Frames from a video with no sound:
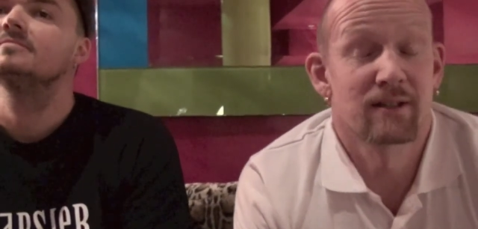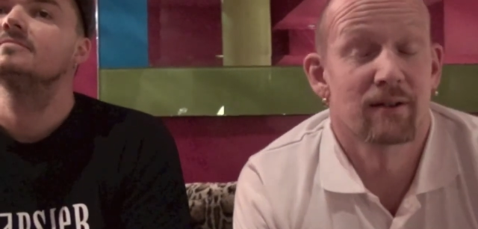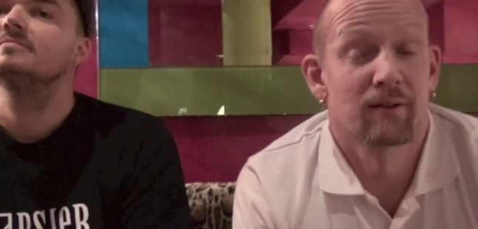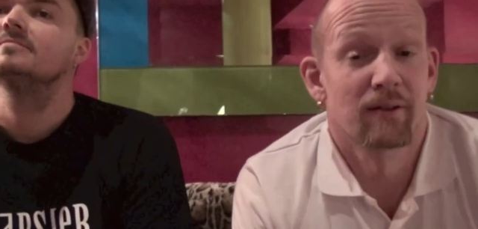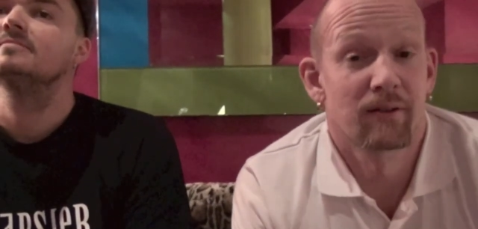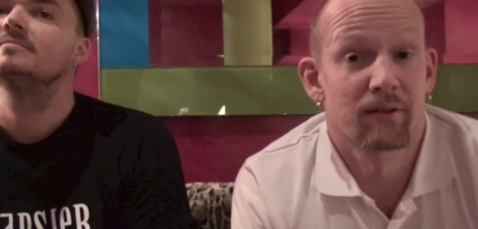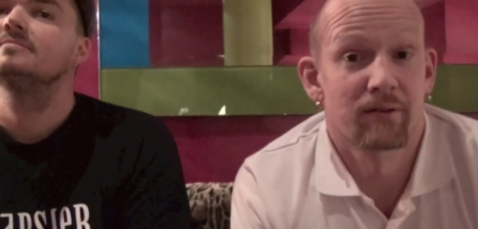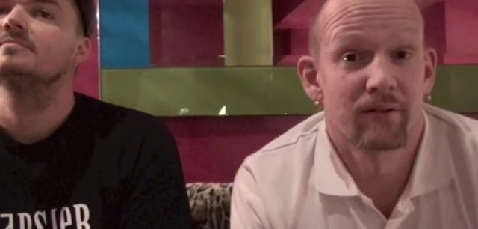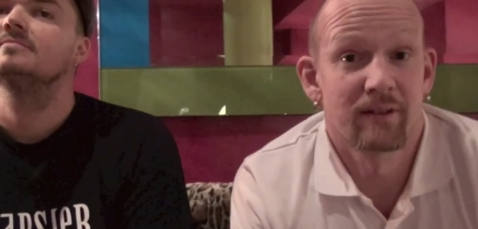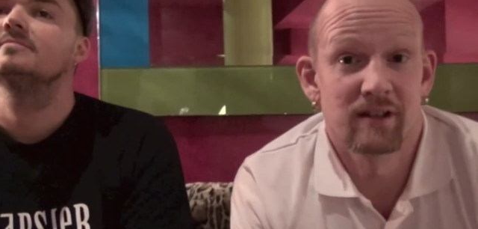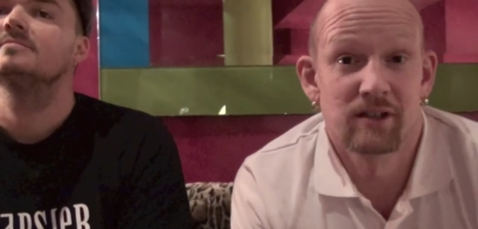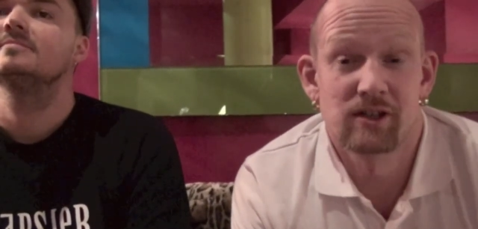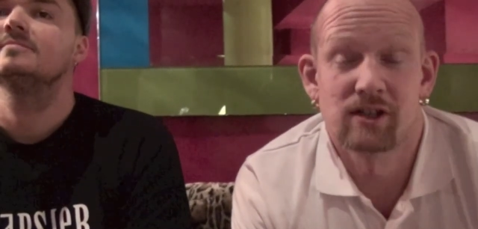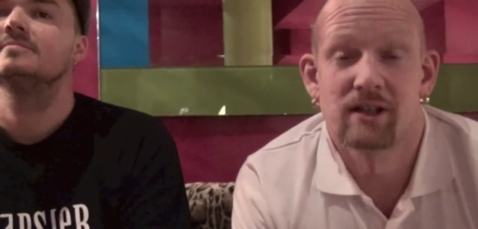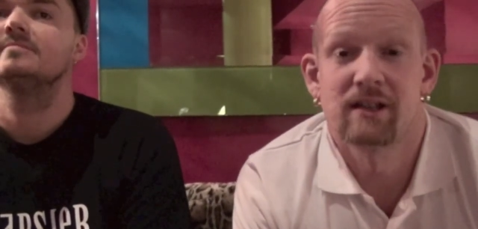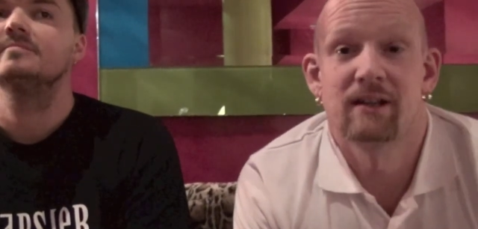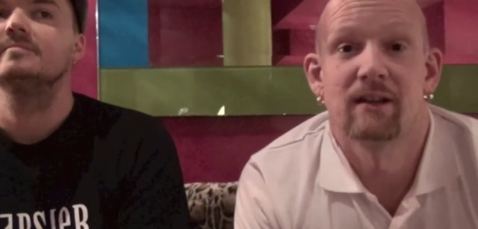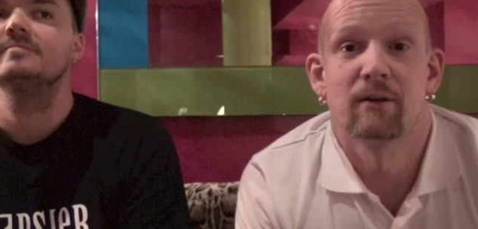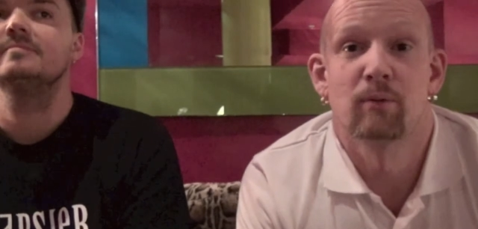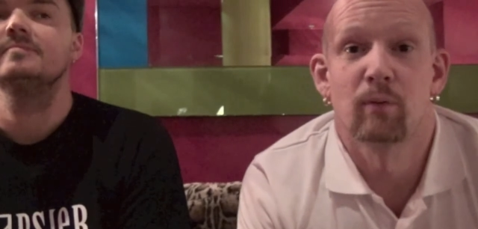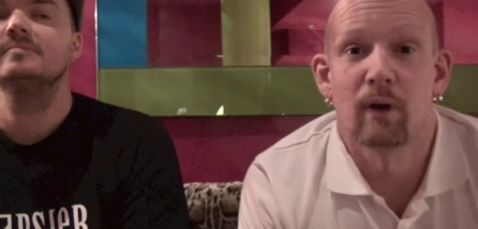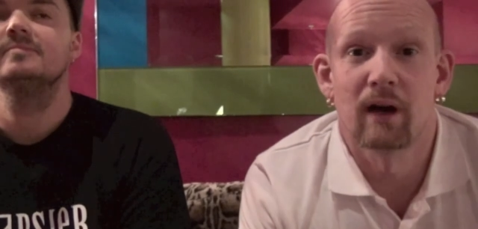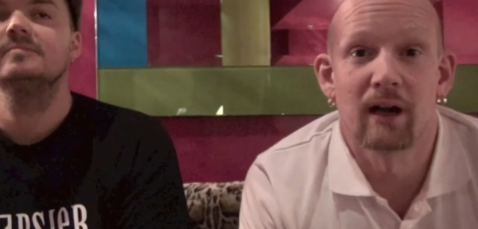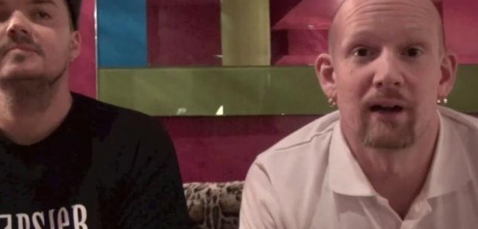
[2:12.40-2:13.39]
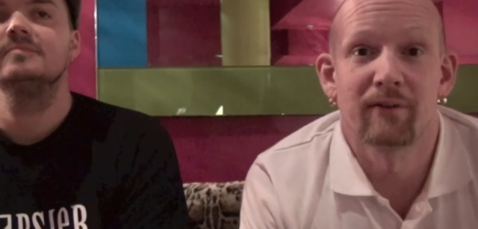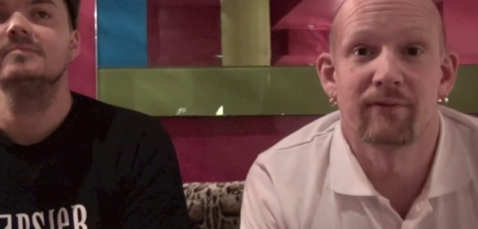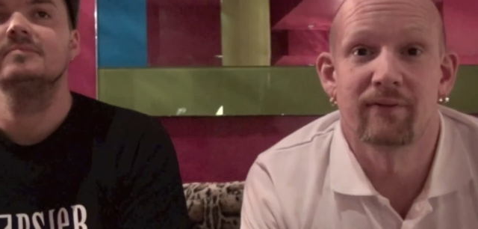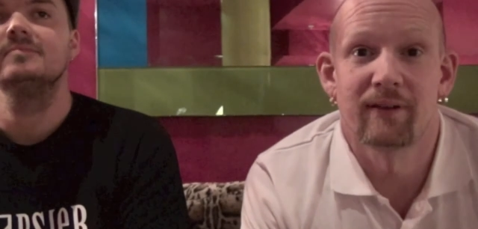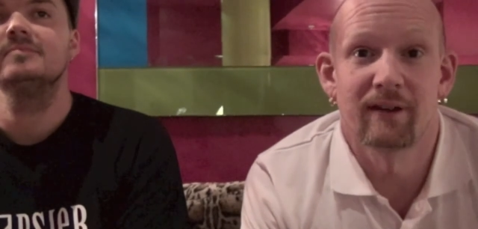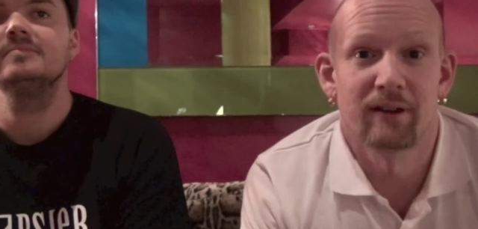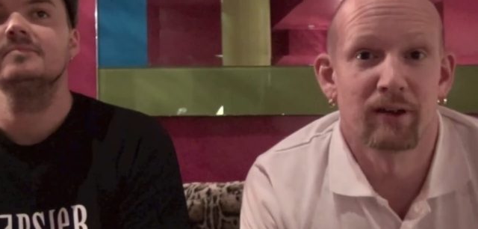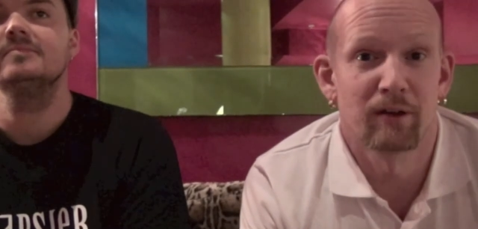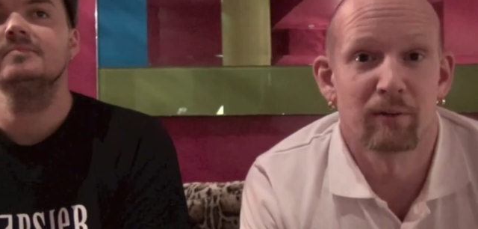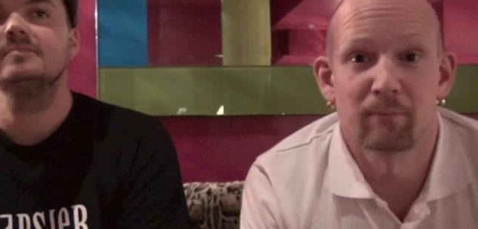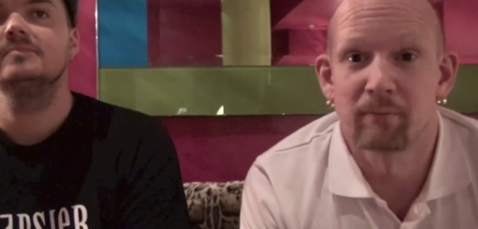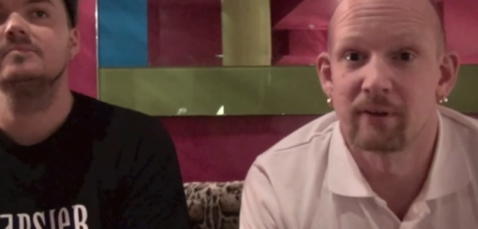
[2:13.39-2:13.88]
Speaker 1: to 3G and
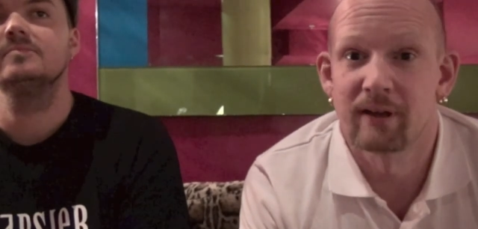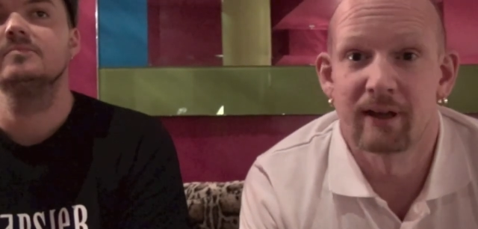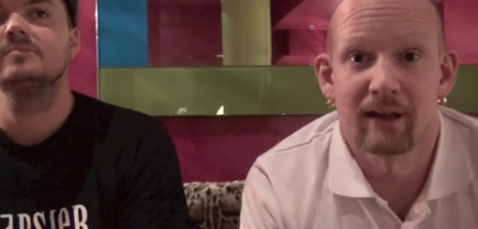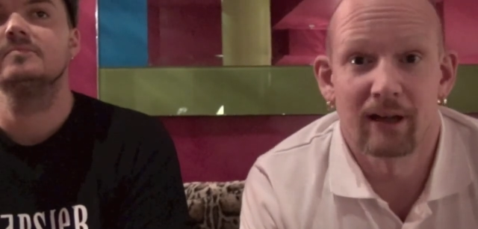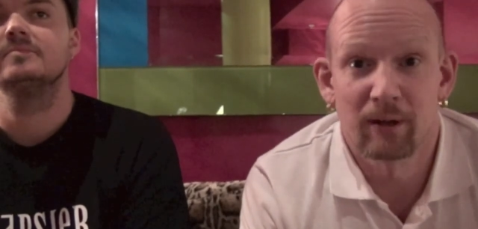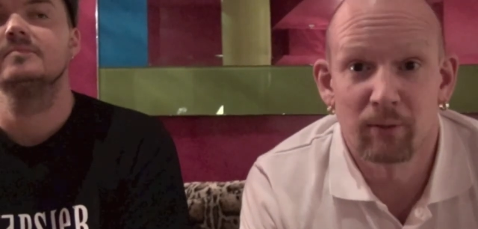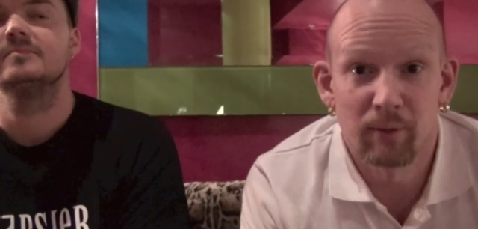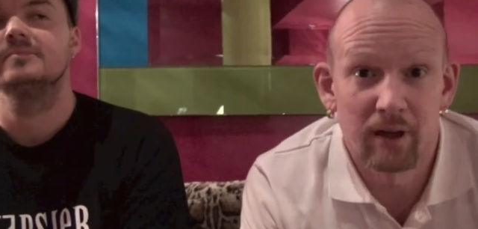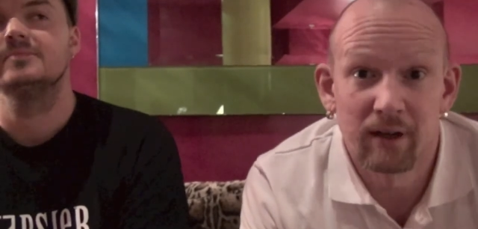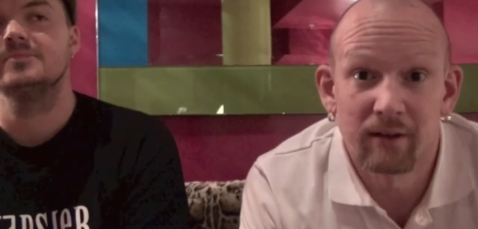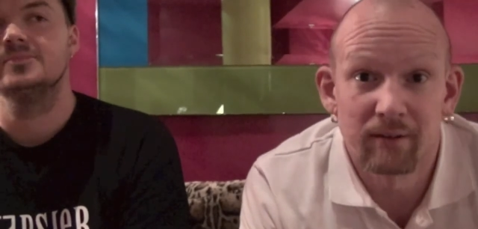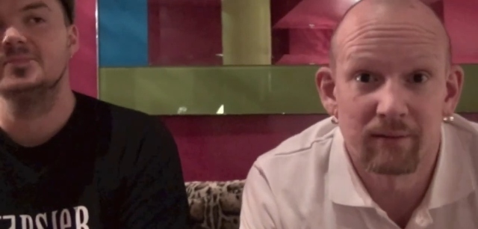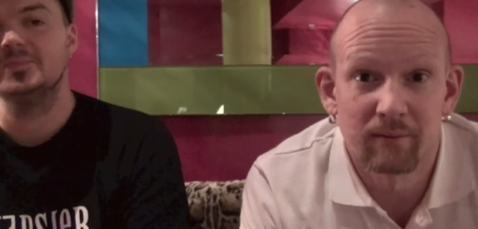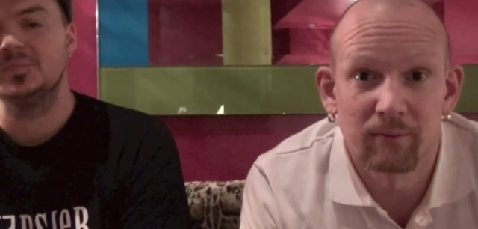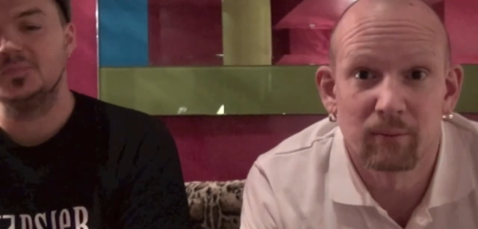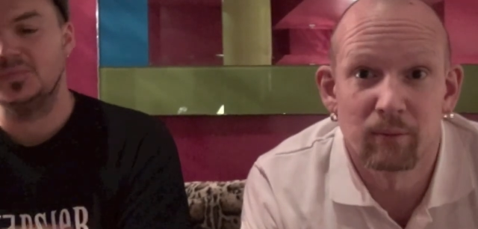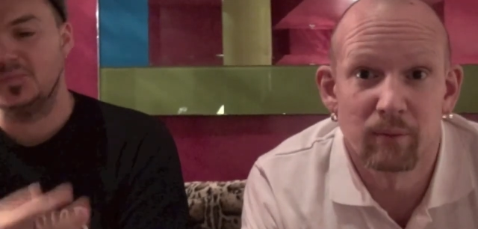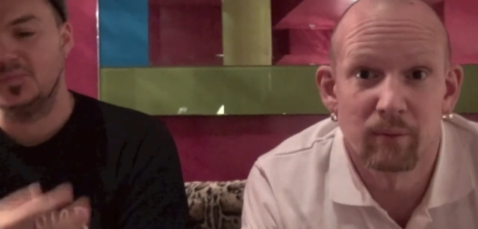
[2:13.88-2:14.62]
Wi-Fi. You can play anywhere